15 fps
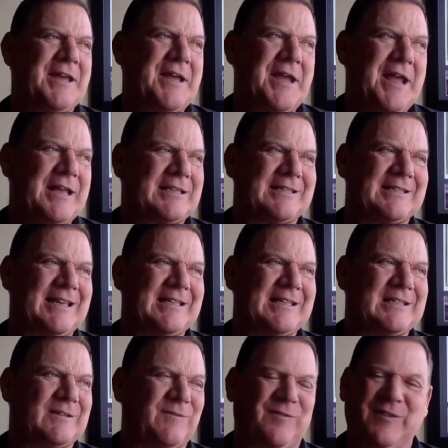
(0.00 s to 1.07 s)
it's
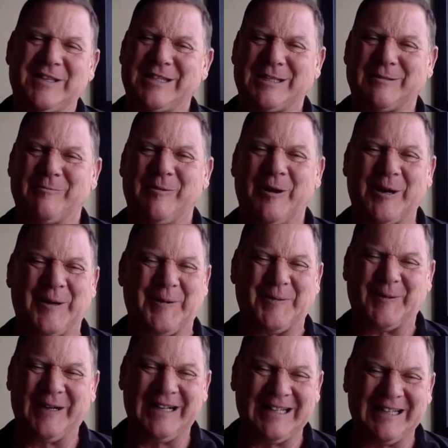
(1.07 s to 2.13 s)
it's physics
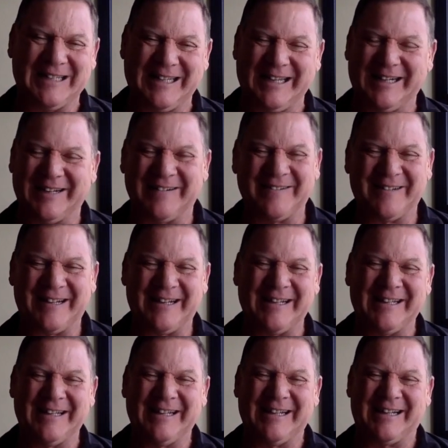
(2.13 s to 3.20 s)
101. You know,
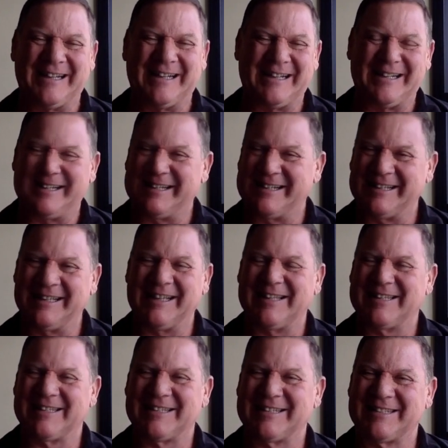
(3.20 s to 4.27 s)
uh, uh,
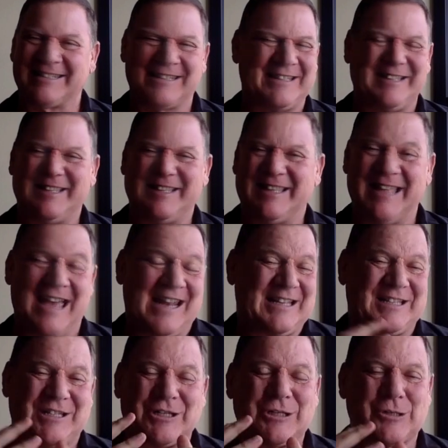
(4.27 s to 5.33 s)
it's that is
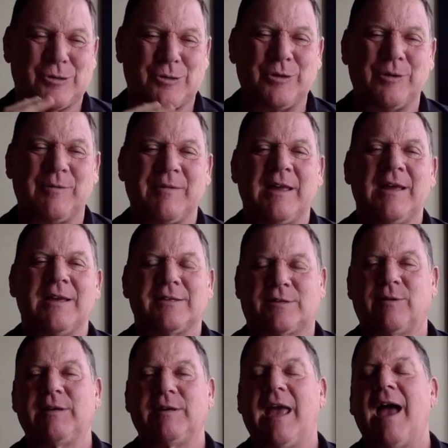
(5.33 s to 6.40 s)
just true.
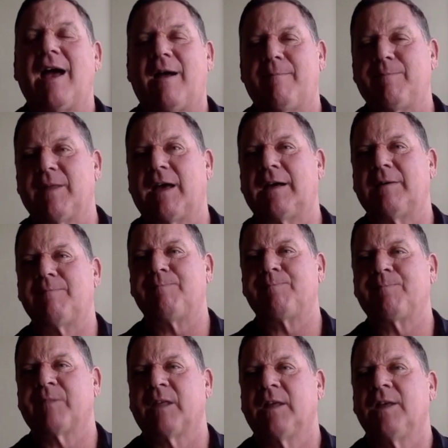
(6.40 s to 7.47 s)
So yeah, um,
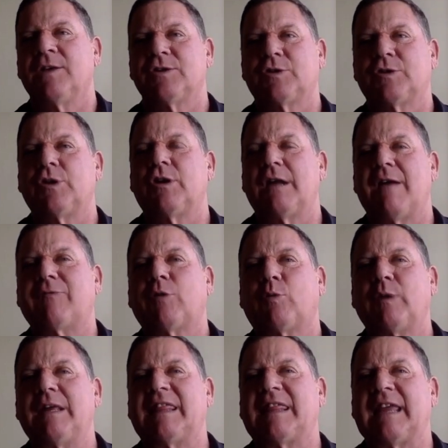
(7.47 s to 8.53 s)
so you're gonna have to
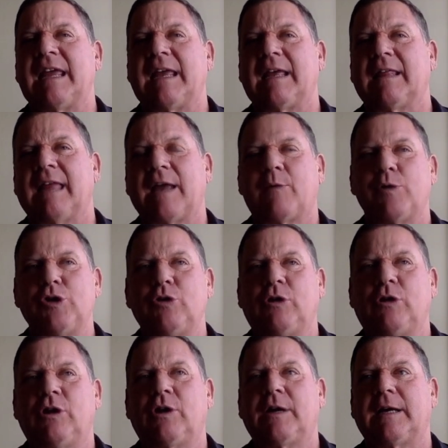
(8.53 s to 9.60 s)
rethink. Like when you
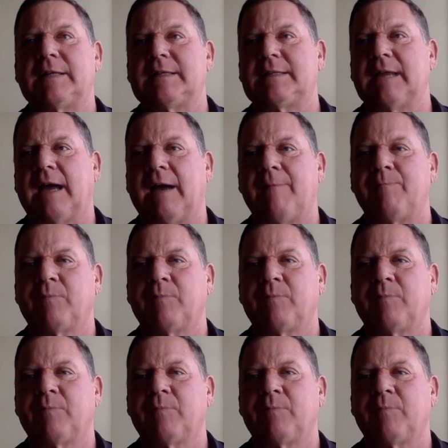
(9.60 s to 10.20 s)
look at uh,